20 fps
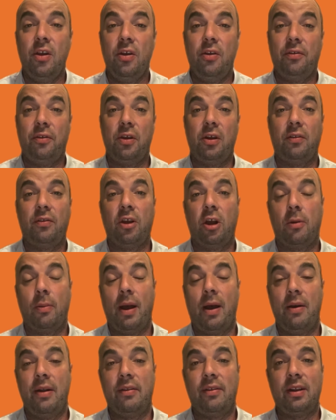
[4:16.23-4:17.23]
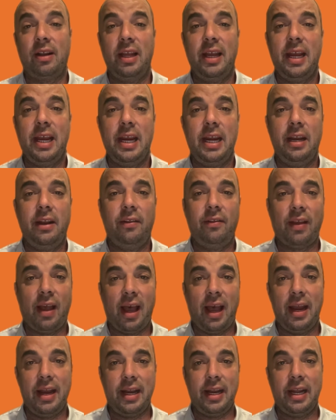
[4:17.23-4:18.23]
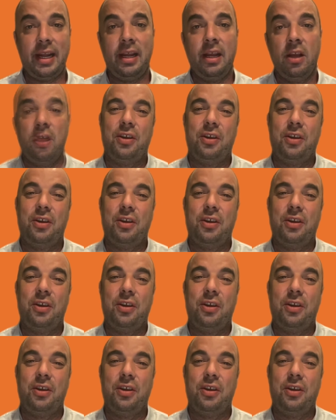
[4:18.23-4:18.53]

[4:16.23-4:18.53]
So you can talk about how it's clean, tidy,